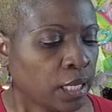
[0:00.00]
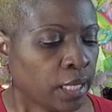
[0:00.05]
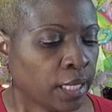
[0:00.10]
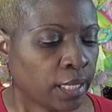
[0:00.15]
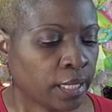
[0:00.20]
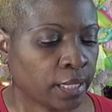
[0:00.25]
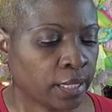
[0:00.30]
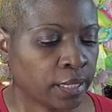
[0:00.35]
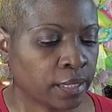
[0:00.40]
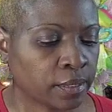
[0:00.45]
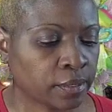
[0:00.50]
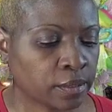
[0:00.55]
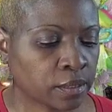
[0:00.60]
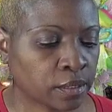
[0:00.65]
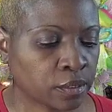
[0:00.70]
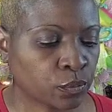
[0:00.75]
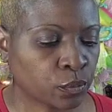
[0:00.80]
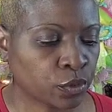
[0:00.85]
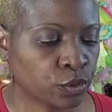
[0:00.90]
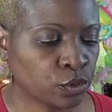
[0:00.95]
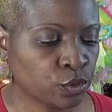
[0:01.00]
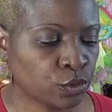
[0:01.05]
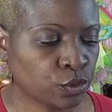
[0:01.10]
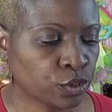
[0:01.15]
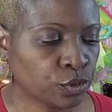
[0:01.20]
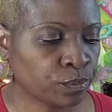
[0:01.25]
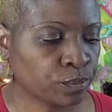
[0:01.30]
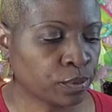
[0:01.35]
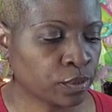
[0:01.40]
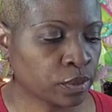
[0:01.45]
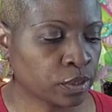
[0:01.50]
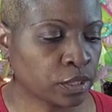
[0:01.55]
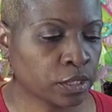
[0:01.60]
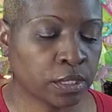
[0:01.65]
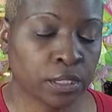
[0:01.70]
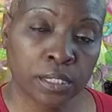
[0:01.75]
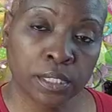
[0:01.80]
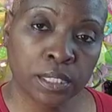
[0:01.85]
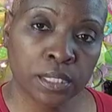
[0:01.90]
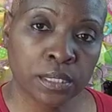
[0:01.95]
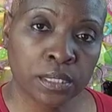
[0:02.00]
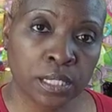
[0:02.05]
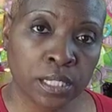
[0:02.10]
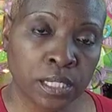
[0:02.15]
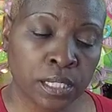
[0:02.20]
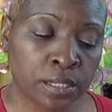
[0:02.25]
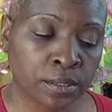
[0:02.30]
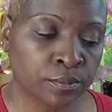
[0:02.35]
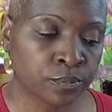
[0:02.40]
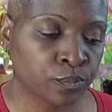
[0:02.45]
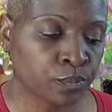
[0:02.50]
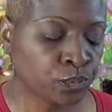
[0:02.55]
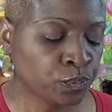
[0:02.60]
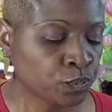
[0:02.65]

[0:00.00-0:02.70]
and where you could put goodies in.